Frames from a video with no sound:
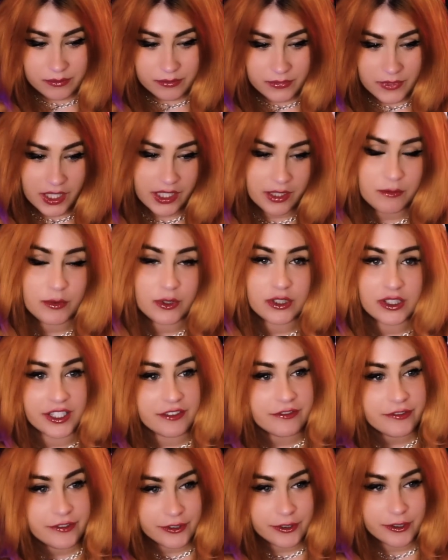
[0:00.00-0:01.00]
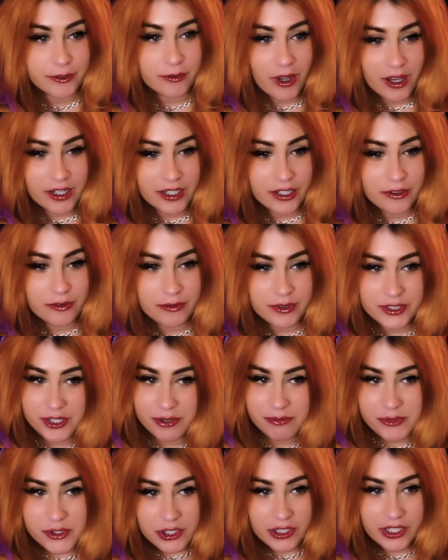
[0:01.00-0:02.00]
like, will live through Wano, which
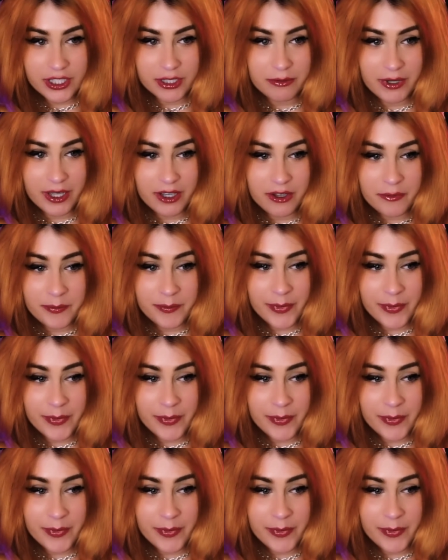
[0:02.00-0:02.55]
I'm sure he will,